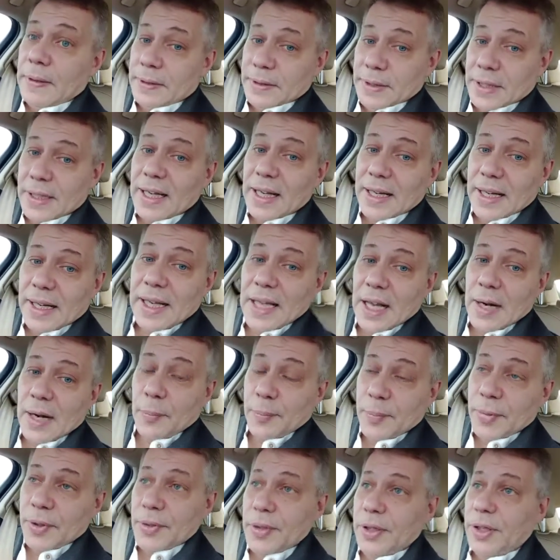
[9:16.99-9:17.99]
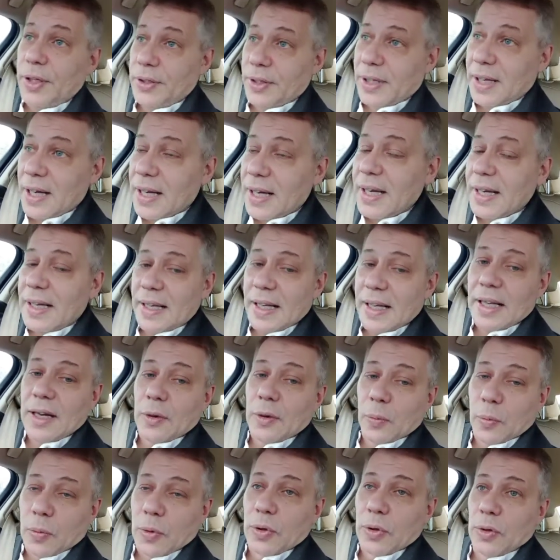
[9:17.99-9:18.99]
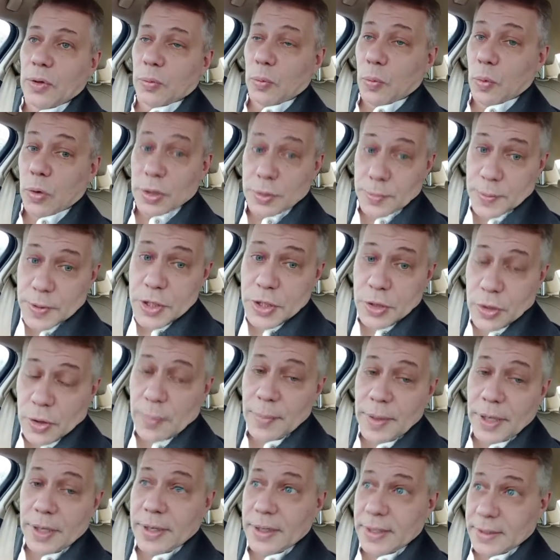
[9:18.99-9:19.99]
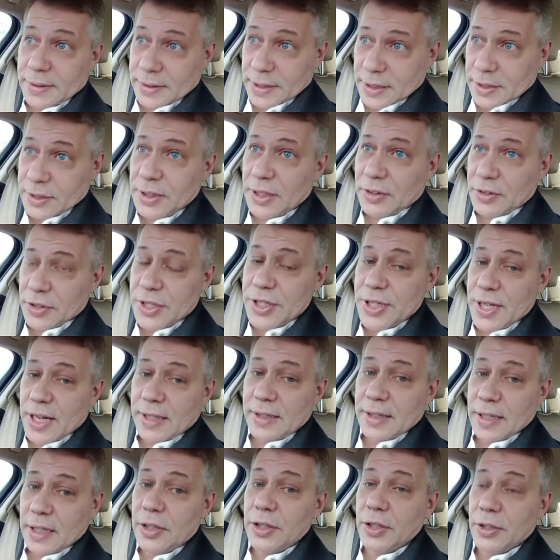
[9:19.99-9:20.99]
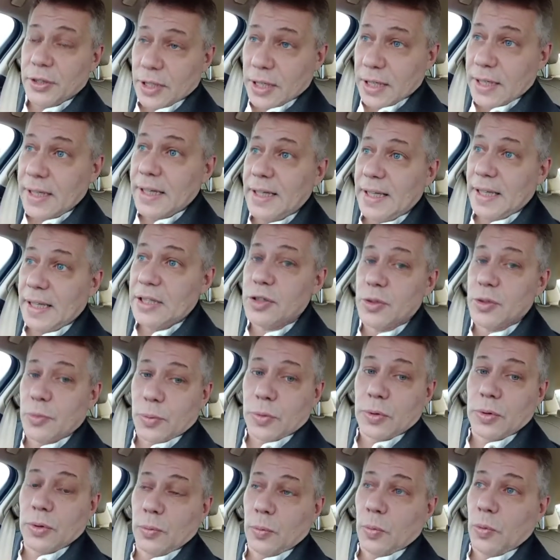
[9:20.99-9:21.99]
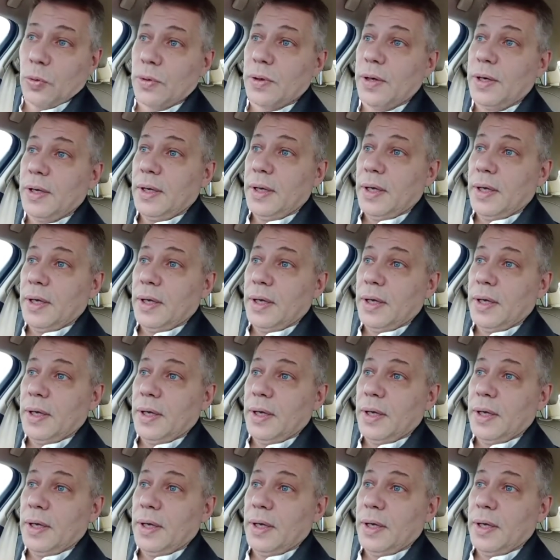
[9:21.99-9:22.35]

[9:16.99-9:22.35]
You're gonna get a world war, especially you Americans. Just understand that you're gonna get your world war.